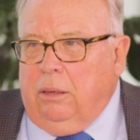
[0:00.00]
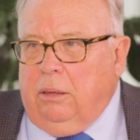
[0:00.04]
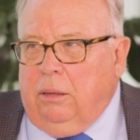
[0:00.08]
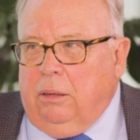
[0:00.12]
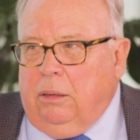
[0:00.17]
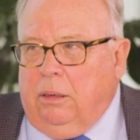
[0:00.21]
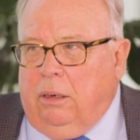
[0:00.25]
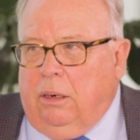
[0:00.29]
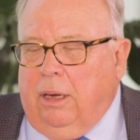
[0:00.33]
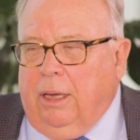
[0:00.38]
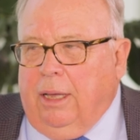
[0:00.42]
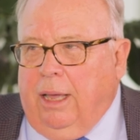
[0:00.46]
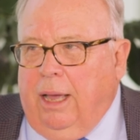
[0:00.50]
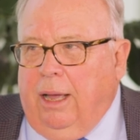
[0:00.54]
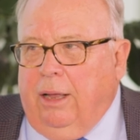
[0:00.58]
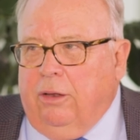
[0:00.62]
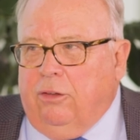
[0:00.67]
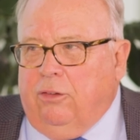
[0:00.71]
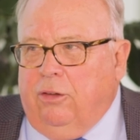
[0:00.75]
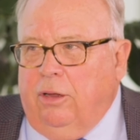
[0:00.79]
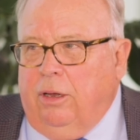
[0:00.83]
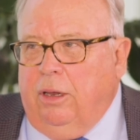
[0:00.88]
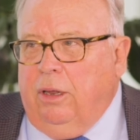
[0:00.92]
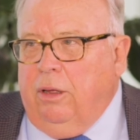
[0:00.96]
Well, I
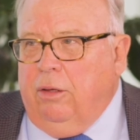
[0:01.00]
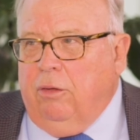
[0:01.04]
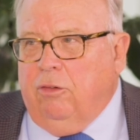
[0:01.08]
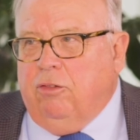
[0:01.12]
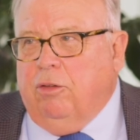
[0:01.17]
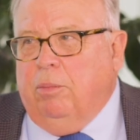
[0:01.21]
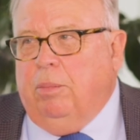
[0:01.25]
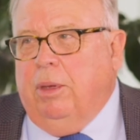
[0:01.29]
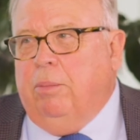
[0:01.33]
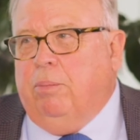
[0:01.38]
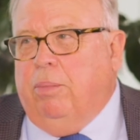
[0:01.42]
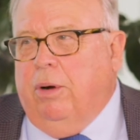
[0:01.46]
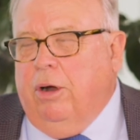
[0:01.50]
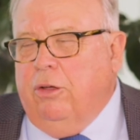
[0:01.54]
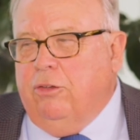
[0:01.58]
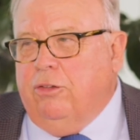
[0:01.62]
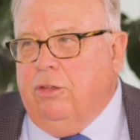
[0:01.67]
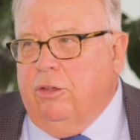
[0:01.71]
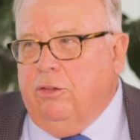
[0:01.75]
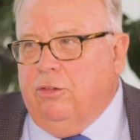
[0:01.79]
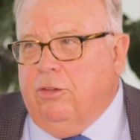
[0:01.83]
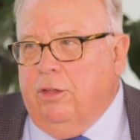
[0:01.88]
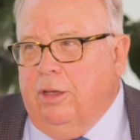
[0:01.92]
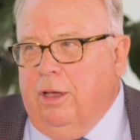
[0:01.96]
can't tell you. It's a big
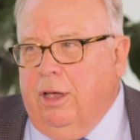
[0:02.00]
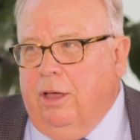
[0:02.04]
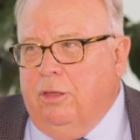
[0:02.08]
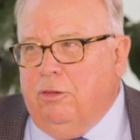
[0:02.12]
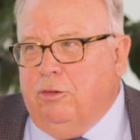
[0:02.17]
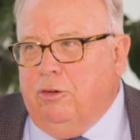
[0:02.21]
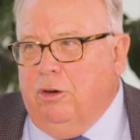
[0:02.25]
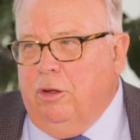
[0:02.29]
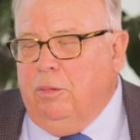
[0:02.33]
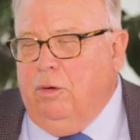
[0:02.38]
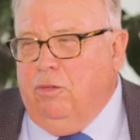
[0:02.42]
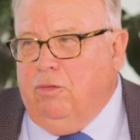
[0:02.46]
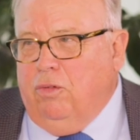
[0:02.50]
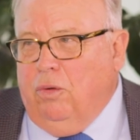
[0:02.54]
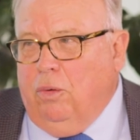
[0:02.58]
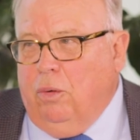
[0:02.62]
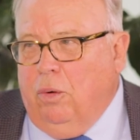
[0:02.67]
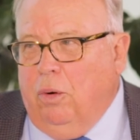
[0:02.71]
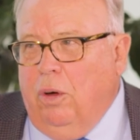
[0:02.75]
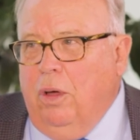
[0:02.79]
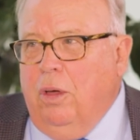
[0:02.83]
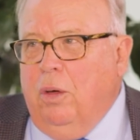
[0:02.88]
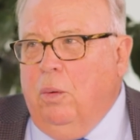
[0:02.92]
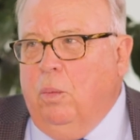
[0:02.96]
process to go through
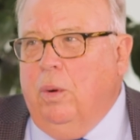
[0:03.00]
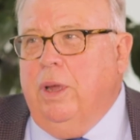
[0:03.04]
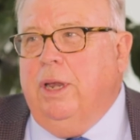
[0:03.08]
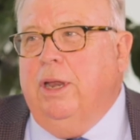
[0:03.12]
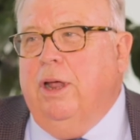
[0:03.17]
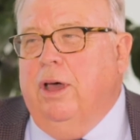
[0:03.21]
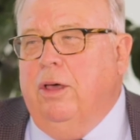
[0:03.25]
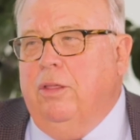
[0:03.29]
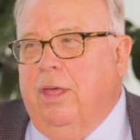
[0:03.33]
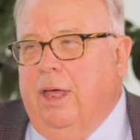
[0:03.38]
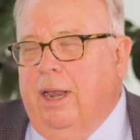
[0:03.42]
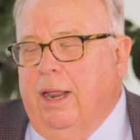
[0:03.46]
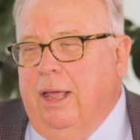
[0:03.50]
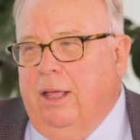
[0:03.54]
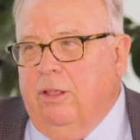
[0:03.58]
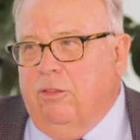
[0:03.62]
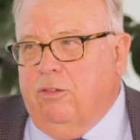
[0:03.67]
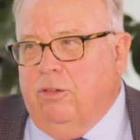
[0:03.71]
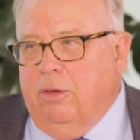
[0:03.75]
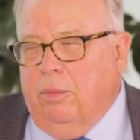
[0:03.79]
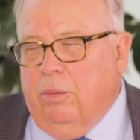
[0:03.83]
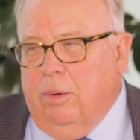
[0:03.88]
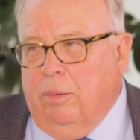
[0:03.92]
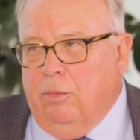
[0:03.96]
before we know that
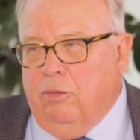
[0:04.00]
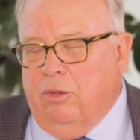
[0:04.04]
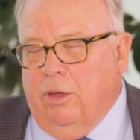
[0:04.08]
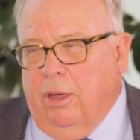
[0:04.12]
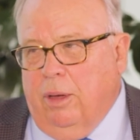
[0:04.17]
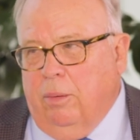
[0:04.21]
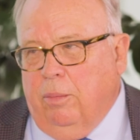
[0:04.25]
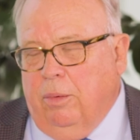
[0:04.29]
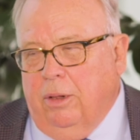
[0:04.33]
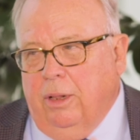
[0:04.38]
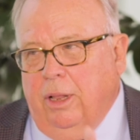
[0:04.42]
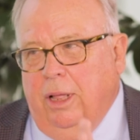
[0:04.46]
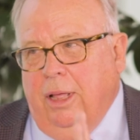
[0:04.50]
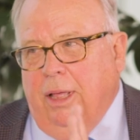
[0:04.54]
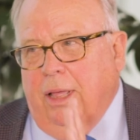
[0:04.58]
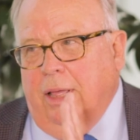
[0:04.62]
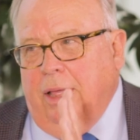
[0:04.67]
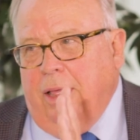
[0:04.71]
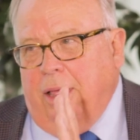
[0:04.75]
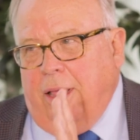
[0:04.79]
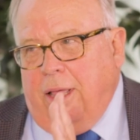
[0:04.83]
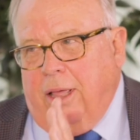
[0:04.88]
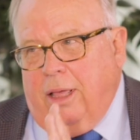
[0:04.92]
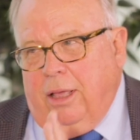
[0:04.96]
answer. Well, I'm saying, well,
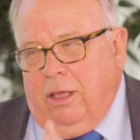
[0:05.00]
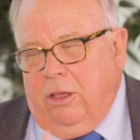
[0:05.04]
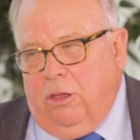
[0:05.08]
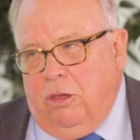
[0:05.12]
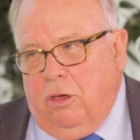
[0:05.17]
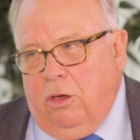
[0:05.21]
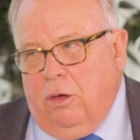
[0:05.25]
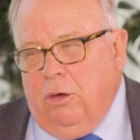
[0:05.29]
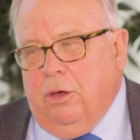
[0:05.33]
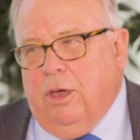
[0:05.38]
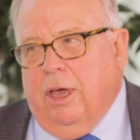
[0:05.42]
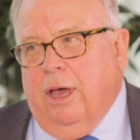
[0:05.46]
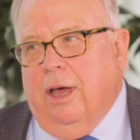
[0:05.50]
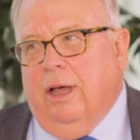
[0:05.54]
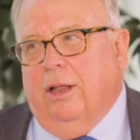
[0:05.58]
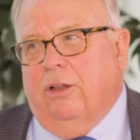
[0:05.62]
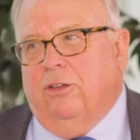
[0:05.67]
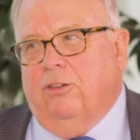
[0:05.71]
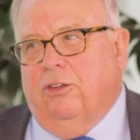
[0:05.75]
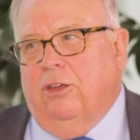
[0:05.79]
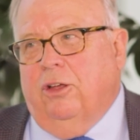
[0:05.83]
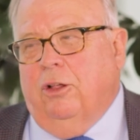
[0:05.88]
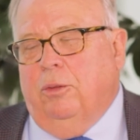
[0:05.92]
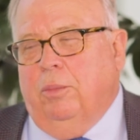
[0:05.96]
you
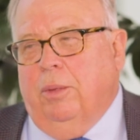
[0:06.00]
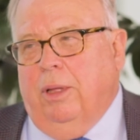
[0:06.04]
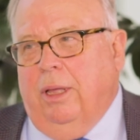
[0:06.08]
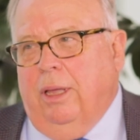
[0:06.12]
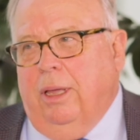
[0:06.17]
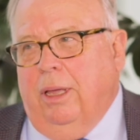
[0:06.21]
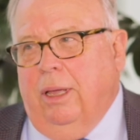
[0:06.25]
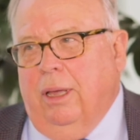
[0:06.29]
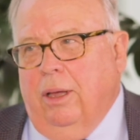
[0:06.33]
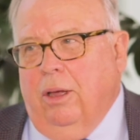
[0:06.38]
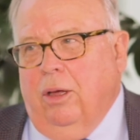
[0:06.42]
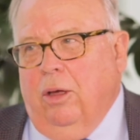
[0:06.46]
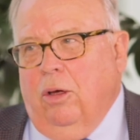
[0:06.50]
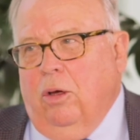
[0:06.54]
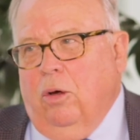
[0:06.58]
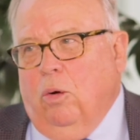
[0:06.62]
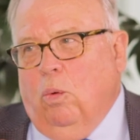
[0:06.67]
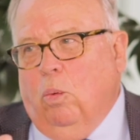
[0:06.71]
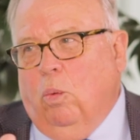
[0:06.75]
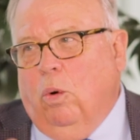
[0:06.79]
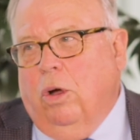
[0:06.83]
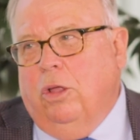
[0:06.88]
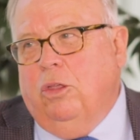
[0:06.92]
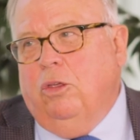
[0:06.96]
can't tell me
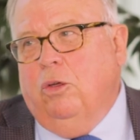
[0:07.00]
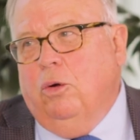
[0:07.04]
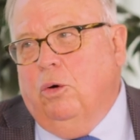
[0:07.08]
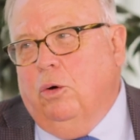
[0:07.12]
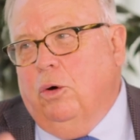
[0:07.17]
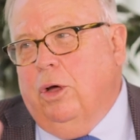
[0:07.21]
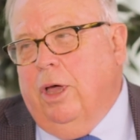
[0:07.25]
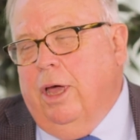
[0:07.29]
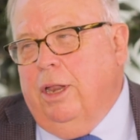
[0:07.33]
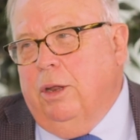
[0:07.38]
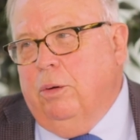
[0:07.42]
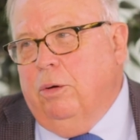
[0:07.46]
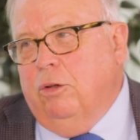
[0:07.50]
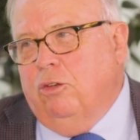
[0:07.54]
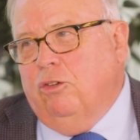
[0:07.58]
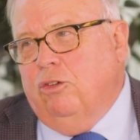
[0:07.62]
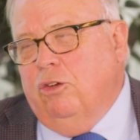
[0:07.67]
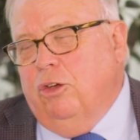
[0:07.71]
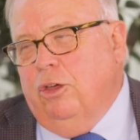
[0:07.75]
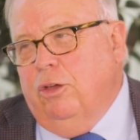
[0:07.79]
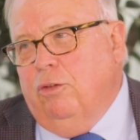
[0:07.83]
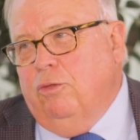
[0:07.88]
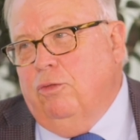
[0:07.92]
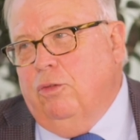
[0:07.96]
what you're going to
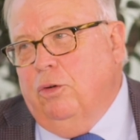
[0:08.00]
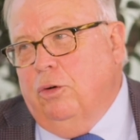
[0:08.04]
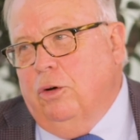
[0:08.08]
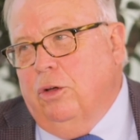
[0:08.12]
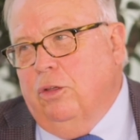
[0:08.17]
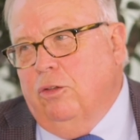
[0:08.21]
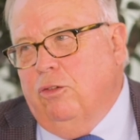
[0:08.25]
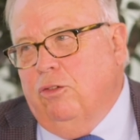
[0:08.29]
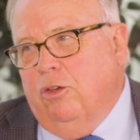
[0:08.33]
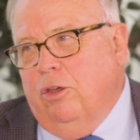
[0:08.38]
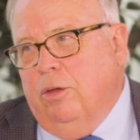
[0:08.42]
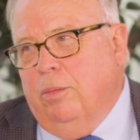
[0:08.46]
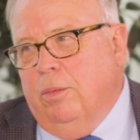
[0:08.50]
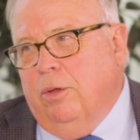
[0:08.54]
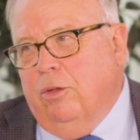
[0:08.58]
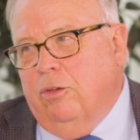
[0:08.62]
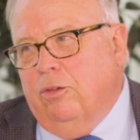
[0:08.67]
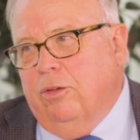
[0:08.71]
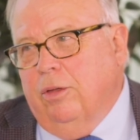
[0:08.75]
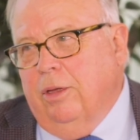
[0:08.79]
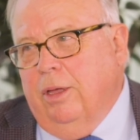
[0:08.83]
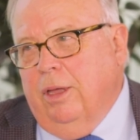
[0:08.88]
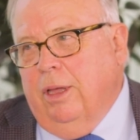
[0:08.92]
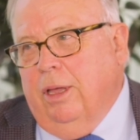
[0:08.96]
achieve for
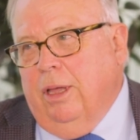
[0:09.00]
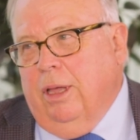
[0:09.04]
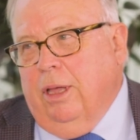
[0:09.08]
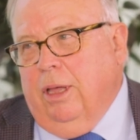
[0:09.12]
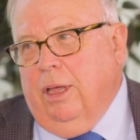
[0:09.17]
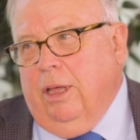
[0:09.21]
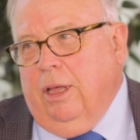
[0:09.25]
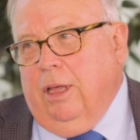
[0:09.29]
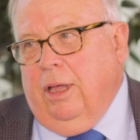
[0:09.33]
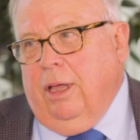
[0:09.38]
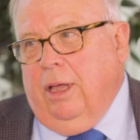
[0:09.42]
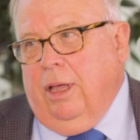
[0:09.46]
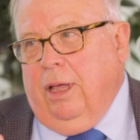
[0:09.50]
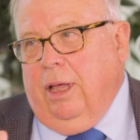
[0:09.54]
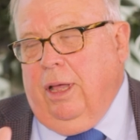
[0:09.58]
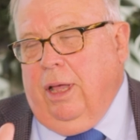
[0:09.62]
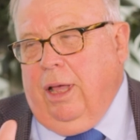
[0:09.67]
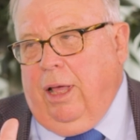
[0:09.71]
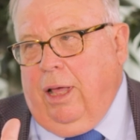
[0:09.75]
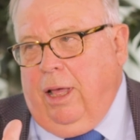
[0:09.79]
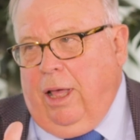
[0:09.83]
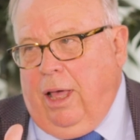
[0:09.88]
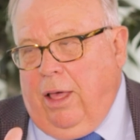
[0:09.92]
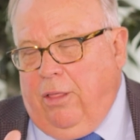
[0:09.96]
consumers.
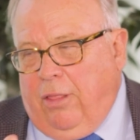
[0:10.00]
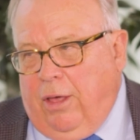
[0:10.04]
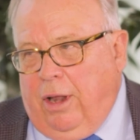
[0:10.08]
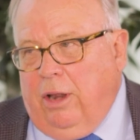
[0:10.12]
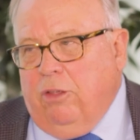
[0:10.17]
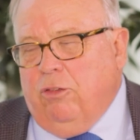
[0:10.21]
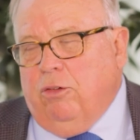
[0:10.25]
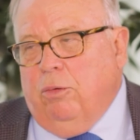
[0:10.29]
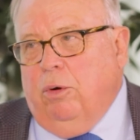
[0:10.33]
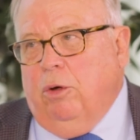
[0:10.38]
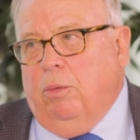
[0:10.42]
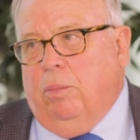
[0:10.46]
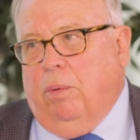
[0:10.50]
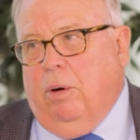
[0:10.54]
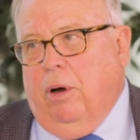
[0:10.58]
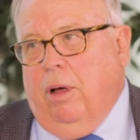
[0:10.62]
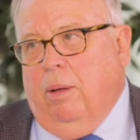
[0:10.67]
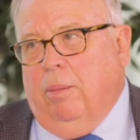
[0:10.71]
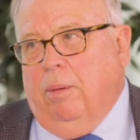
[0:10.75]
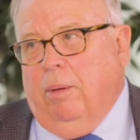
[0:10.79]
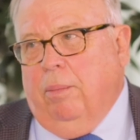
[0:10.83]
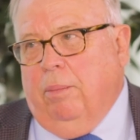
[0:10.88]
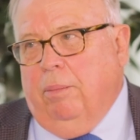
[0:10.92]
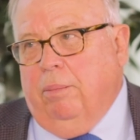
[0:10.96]
And that is a real
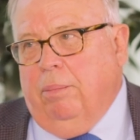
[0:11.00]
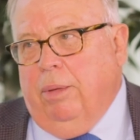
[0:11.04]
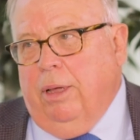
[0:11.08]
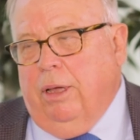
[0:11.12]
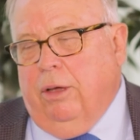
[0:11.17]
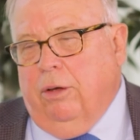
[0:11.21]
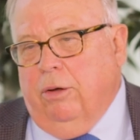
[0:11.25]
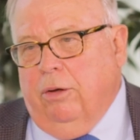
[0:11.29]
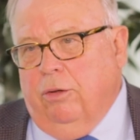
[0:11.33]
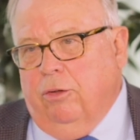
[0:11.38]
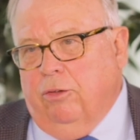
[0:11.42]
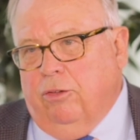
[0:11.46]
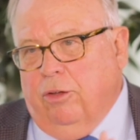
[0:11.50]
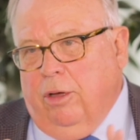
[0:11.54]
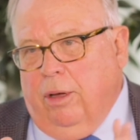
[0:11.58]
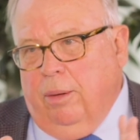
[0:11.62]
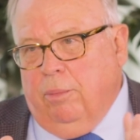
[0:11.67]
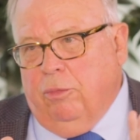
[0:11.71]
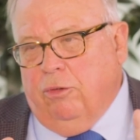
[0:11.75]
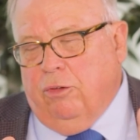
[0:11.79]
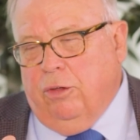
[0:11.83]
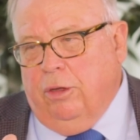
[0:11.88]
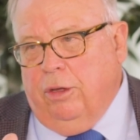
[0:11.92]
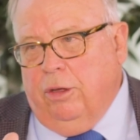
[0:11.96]
problem because
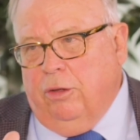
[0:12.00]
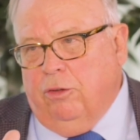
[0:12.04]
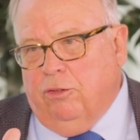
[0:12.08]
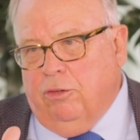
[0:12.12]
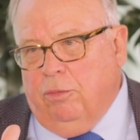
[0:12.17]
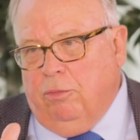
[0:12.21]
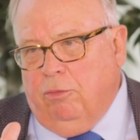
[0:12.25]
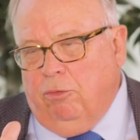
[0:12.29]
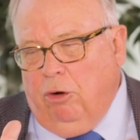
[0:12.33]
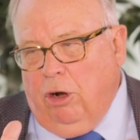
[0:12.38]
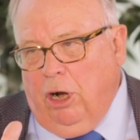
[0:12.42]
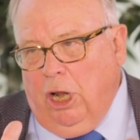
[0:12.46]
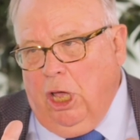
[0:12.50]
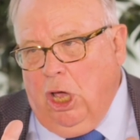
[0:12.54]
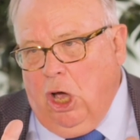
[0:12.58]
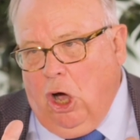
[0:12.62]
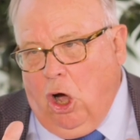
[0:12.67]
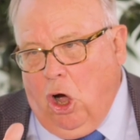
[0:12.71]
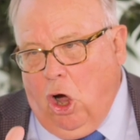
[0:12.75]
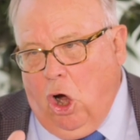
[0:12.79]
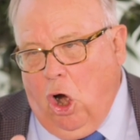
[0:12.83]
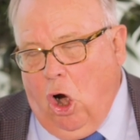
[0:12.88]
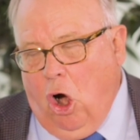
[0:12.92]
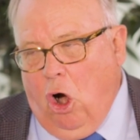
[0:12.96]
I'm seeing some really
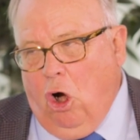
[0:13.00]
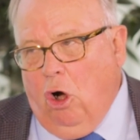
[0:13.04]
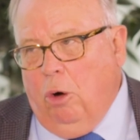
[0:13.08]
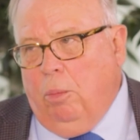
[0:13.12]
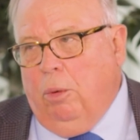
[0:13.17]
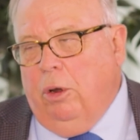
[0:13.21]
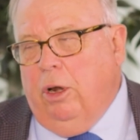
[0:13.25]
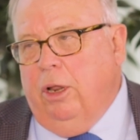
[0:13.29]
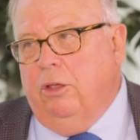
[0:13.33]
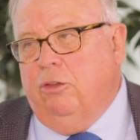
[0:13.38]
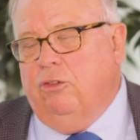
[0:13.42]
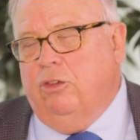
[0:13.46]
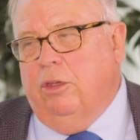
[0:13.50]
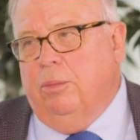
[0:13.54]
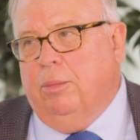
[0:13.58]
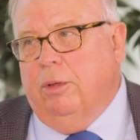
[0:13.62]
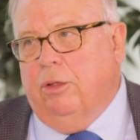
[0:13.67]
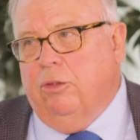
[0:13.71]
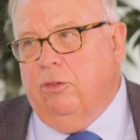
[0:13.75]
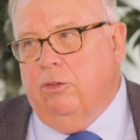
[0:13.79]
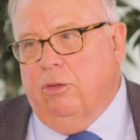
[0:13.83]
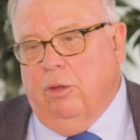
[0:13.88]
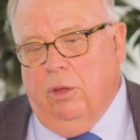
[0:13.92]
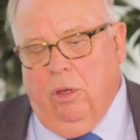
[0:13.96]
horrible
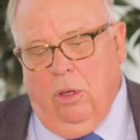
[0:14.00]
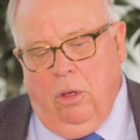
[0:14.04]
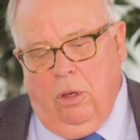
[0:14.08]
exhibits